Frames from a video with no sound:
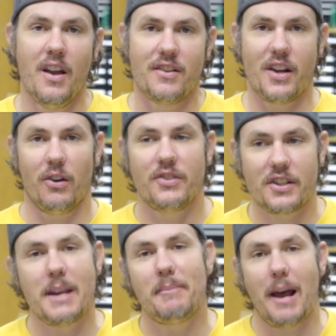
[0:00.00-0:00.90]
So
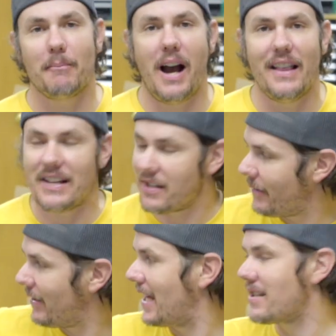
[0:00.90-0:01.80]
just keep that in mind. That's
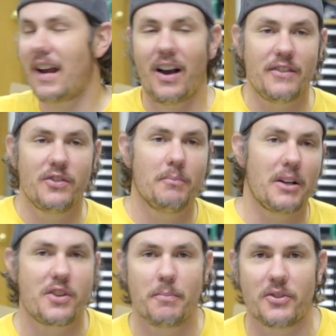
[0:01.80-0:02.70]
I mean that's how I do
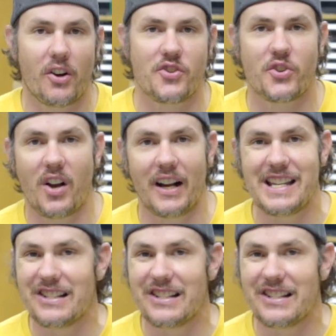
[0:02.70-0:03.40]
my supercharged truck.